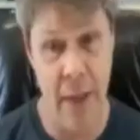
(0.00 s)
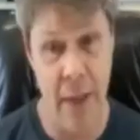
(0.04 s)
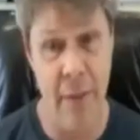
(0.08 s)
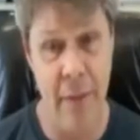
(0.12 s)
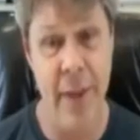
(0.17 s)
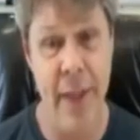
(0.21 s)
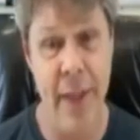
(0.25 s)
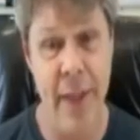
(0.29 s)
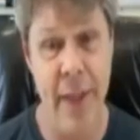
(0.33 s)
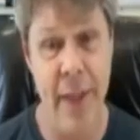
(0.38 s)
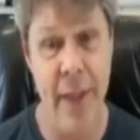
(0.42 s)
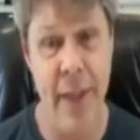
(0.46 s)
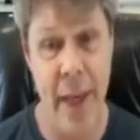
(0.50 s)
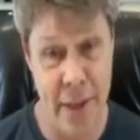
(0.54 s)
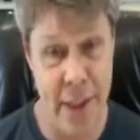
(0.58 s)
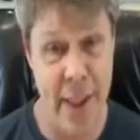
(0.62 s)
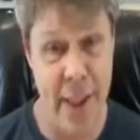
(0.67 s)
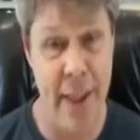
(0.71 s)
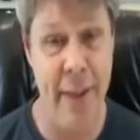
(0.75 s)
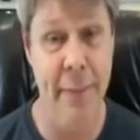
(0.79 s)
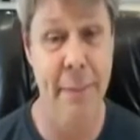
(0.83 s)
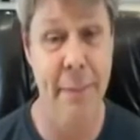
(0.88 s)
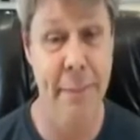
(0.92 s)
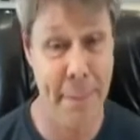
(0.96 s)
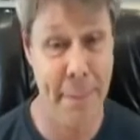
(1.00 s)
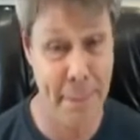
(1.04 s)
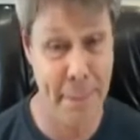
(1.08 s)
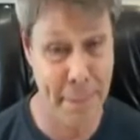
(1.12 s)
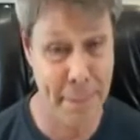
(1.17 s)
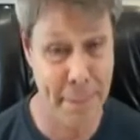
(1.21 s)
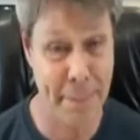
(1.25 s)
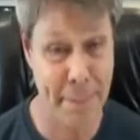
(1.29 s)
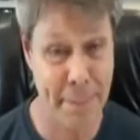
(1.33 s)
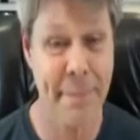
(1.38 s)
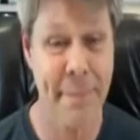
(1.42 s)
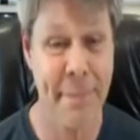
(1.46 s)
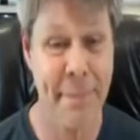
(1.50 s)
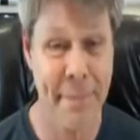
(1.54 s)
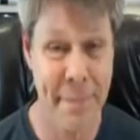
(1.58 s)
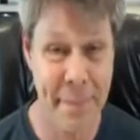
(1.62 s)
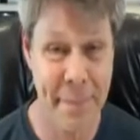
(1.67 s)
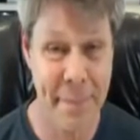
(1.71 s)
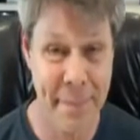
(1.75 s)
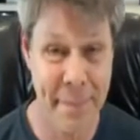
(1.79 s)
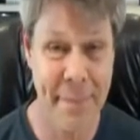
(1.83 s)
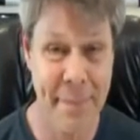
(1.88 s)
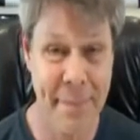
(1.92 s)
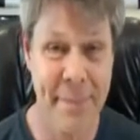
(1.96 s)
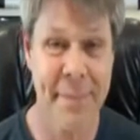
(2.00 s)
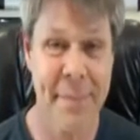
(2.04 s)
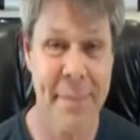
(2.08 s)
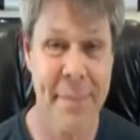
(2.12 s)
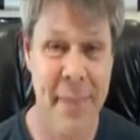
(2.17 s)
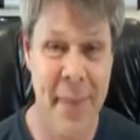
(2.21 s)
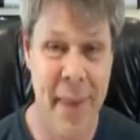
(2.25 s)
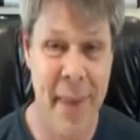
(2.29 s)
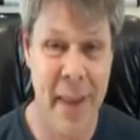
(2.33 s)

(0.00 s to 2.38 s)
eleven thousand. Yeah. Go